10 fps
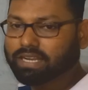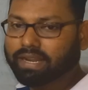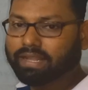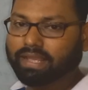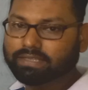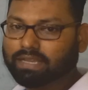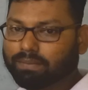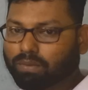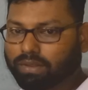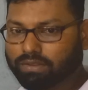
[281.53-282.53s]
training
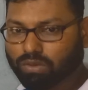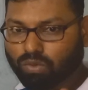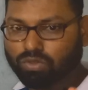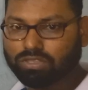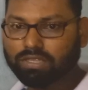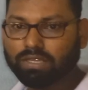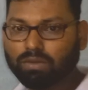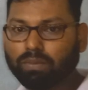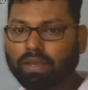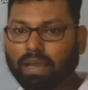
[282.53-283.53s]
example, in the question
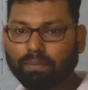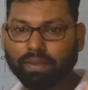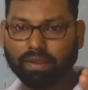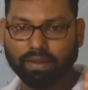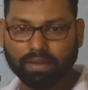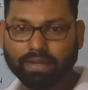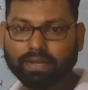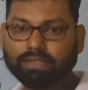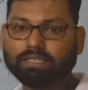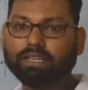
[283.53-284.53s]
you may have a
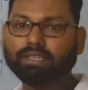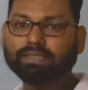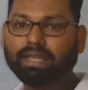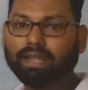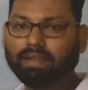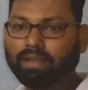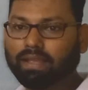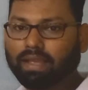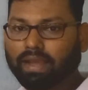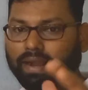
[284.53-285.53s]
data set is there,
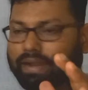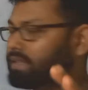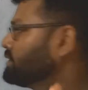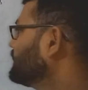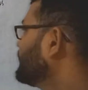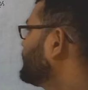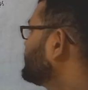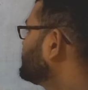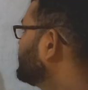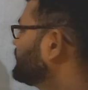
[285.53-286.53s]
and in the data
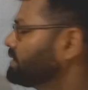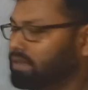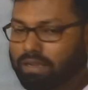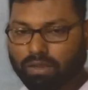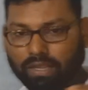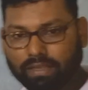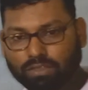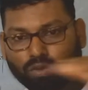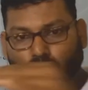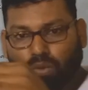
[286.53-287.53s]
set each
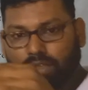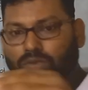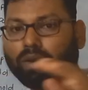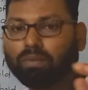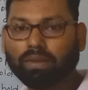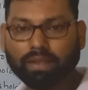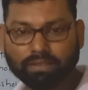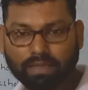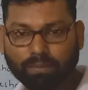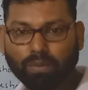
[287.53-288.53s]
row is one
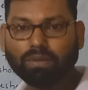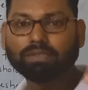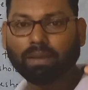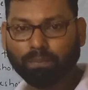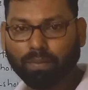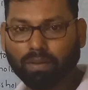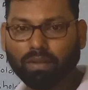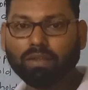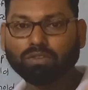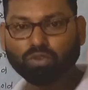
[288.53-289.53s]
example sample.
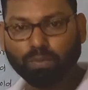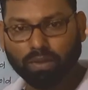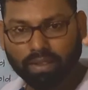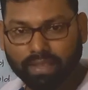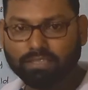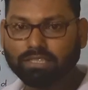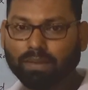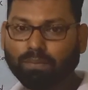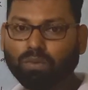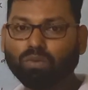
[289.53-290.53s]
So for each
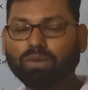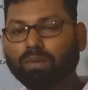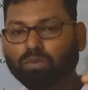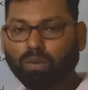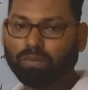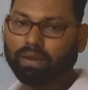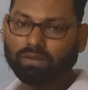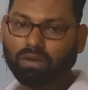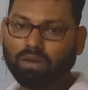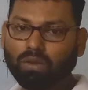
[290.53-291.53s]
sample we have to update
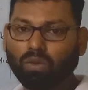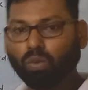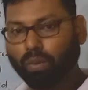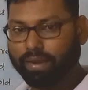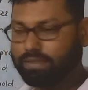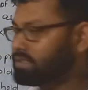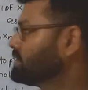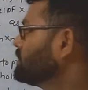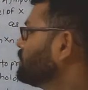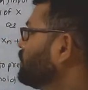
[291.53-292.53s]
the weights.
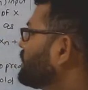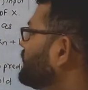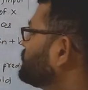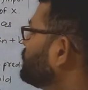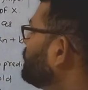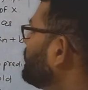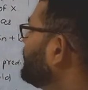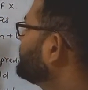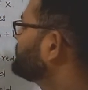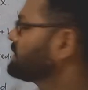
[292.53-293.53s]
Okay, so for
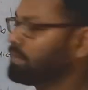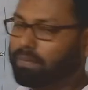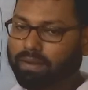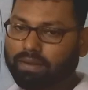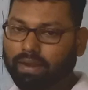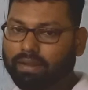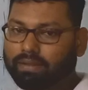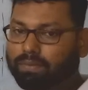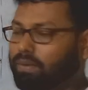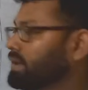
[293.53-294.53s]
each sample, for